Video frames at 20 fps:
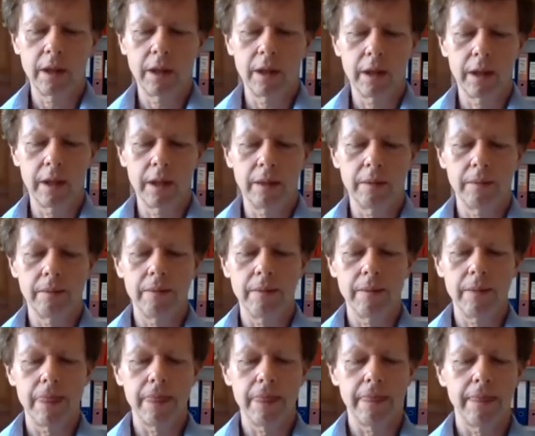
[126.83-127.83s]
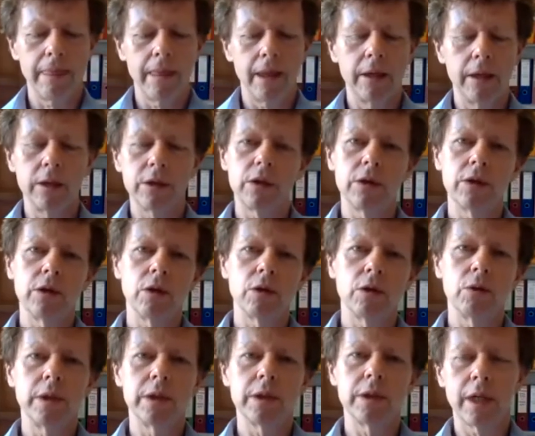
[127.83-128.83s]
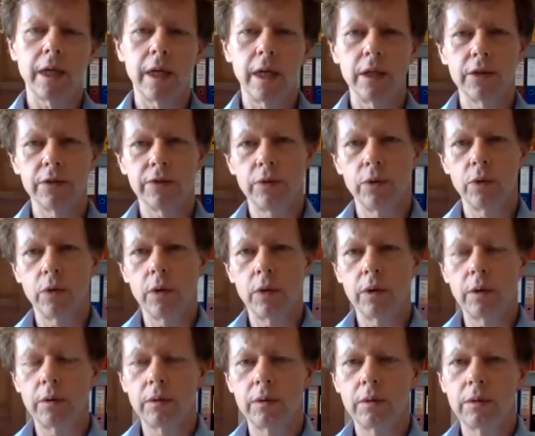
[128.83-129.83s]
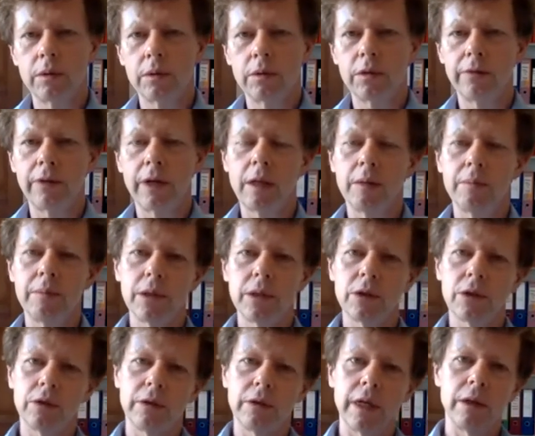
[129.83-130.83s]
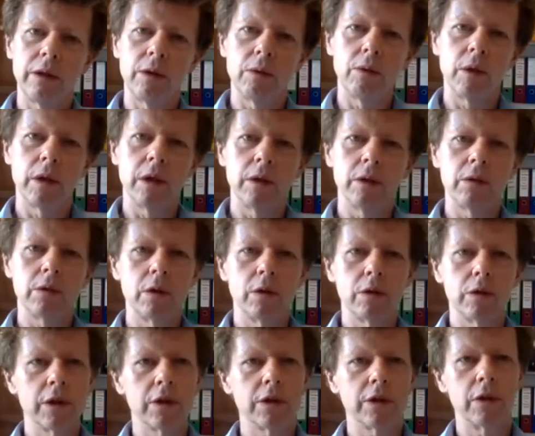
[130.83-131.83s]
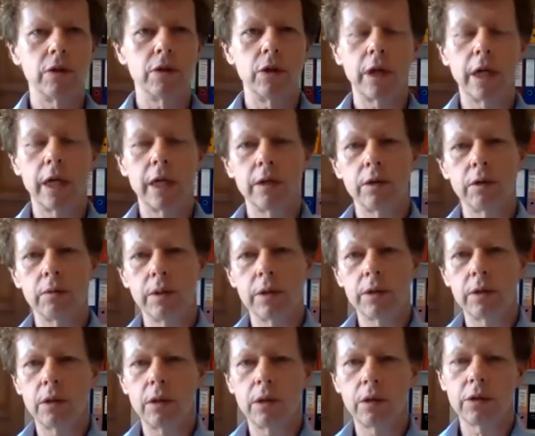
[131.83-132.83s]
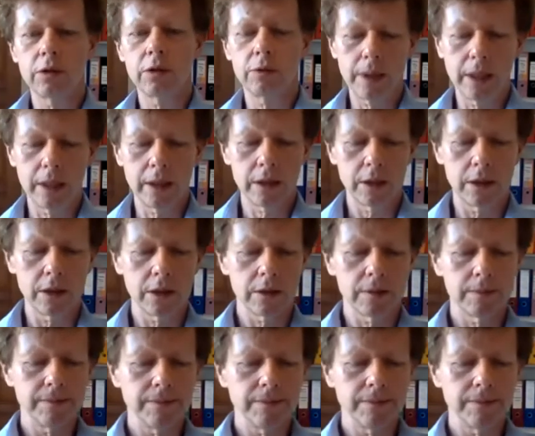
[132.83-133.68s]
And this is not always the case for developments around the world, not just in Uganda, but in lots of places.